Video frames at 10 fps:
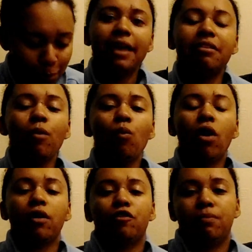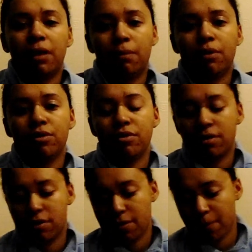it didn't work for me
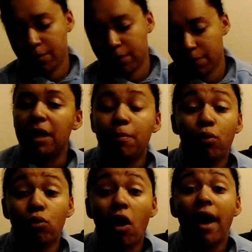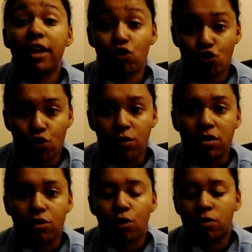because people that I
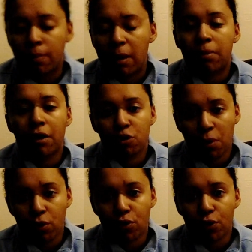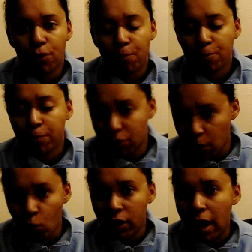introduced it to and the people I spoke to
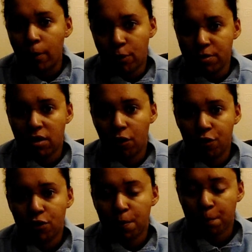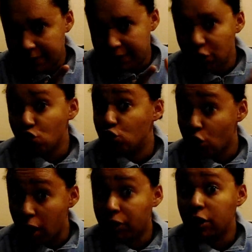didn't want to help themselves. Didn't
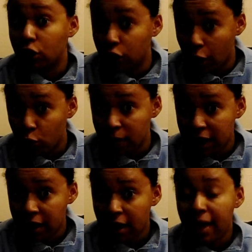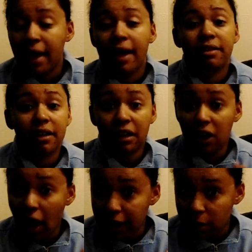know me,
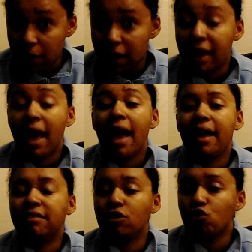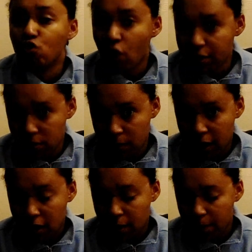didn't like me, and didn't trust me.